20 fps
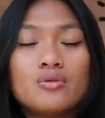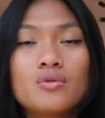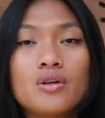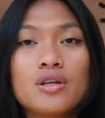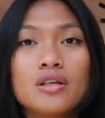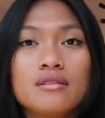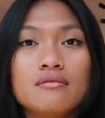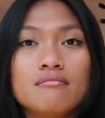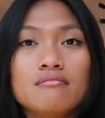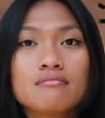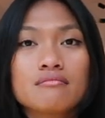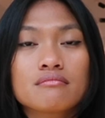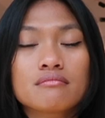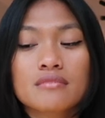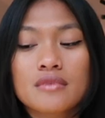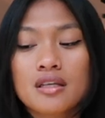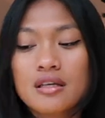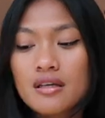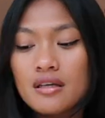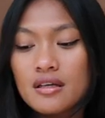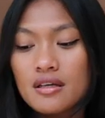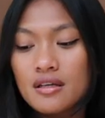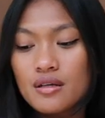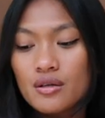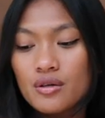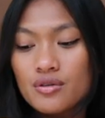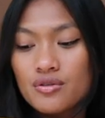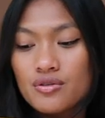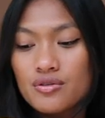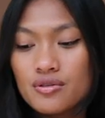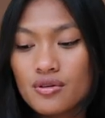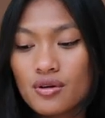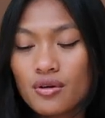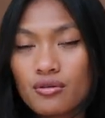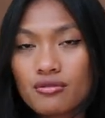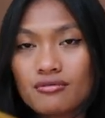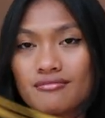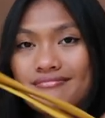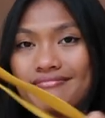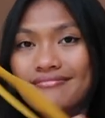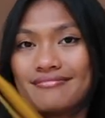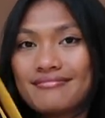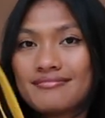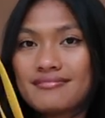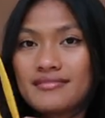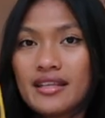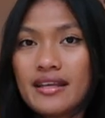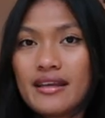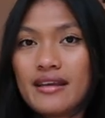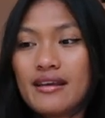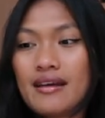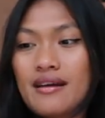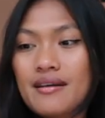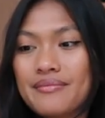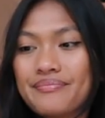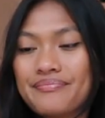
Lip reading: one. So yeah,